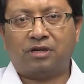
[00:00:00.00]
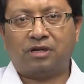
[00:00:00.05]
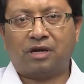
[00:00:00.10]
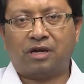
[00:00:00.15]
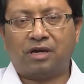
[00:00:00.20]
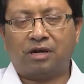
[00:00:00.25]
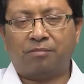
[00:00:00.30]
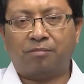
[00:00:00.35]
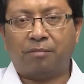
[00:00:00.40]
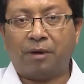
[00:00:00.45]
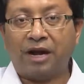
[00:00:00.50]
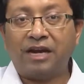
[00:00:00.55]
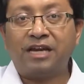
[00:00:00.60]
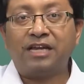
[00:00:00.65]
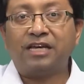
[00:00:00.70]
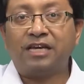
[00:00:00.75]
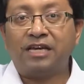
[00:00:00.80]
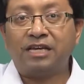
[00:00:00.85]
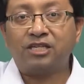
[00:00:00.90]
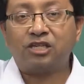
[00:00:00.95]
and
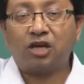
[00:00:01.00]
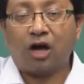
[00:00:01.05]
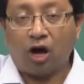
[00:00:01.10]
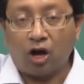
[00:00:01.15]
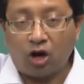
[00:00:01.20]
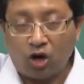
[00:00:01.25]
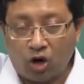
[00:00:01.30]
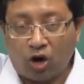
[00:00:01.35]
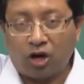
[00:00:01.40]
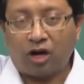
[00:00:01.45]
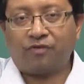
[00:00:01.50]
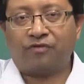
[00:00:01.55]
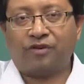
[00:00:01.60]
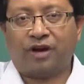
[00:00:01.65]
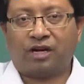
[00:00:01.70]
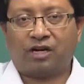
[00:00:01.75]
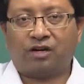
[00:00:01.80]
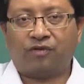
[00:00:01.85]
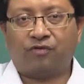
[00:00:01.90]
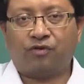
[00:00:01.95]
money is not a
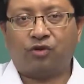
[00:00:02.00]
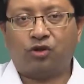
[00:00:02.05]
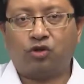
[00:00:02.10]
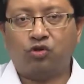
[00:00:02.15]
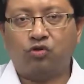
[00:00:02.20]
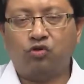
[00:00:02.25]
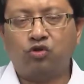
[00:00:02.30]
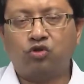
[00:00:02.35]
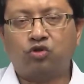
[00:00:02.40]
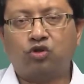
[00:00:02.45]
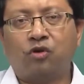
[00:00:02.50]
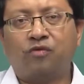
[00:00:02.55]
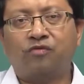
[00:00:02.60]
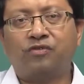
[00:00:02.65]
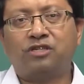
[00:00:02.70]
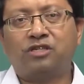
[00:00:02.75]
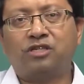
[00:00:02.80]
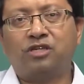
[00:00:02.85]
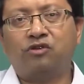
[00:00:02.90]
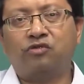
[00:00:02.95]
factor for you, so
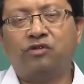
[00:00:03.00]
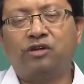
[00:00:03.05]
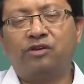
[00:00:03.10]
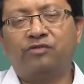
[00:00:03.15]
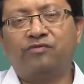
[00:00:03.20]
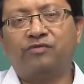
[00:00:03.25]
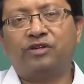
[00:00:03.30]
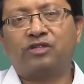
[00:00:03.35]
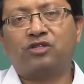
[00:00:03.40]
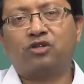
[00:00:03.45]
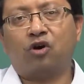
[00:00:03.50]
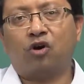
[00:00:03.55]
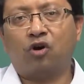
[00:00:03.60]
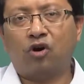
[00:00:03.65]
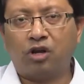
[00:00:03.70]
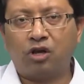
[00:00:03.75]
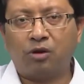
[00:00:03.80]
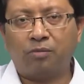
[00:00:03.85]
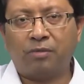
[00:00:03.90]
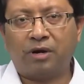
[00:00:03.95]
obviously you will invest
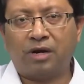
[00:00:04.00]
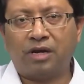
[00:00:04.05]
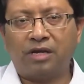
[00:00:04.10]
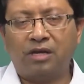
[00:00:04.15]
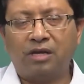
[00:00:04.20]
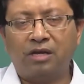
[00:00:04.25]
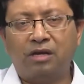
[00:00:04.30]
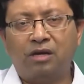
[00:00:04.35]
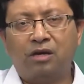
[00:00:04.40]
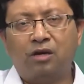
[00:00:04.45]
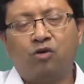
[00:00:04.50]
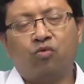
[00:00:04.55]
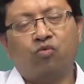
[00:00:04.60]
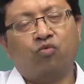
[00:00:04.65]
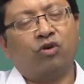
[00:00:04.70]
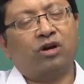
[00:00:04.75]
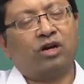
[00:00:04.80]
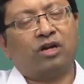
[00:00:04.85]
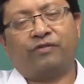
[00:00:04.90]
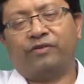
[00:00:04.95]
all your money,
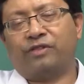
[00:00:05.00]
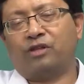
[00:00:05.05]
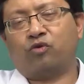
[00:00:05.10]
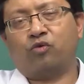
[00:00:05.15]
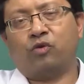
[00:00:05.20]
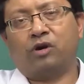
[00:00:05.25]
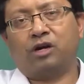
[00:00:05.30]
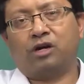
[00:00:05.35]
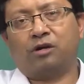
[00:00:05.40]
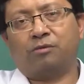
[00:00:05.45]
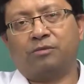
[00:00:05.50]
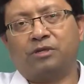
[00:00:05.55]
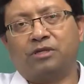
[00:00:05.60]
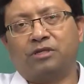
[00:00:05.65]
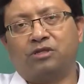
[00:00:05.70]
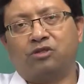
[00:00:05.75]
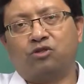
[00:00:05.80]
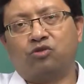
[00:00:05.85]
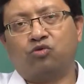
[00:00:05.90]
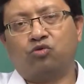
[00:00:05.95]
whatever the quantum
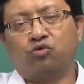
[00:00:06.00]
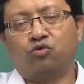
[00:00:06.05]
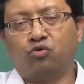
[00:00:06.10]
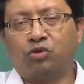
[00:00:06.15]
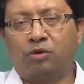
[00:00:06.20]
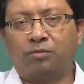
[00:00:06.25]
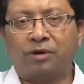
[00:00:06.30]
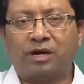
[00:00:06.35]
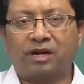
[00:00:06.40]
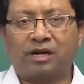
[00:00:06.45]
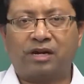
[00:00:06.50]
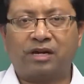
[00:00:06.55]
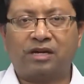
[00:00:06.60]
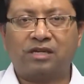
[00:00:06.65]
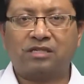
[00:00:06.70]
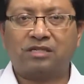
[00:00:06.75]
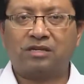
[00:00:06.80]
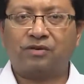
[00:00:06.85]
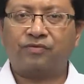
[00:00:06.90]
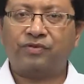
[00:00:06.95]
is, to do a marketing
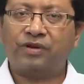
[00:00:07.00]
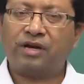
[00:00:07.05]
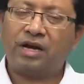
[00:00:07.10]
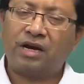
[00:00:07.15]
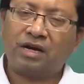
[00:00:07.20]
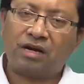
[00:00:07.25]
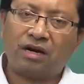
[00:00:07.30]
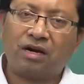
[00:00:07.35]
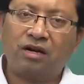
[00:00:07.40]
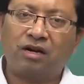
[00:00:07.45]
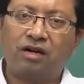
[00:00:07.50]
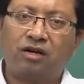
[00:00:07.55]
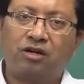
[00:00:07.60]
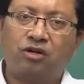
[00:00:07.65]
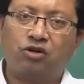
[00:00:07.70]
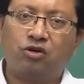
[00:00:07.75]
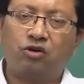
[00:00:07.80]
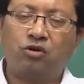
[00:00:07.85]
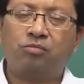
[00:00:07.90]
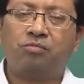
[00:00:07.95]
survey and conduct
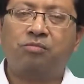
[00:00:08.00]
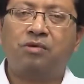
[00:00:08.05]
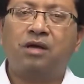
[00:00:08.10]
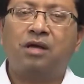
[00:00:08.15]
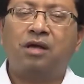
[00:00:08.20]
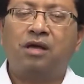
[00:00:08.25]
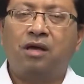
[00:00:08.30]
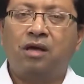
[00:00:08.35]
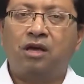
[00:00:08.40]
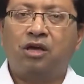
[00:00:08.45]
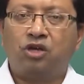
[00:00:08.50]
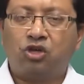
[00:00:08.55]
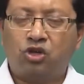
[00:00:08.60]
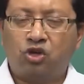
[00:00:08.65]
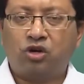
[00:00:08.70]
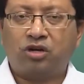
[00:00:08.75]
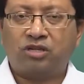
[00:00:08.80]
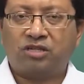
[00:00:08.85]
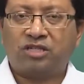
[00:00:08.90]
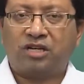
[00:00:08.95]

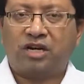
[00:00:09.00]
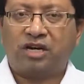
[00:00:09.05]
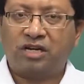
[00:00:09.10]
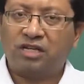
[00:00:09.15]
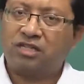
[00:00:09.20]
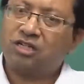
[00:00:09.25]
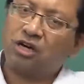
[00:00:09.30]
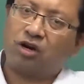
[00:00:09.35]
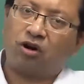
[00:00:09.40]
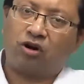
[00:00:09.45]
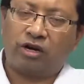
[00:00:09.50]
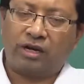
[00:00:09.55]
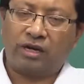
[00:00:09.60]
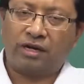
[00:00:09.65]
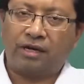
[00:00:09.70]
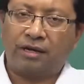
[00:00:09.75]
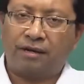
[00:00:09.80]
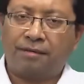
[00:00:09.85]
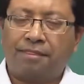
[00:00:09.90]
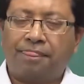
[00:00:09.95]
your studies
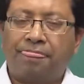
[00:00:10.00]
accordingly.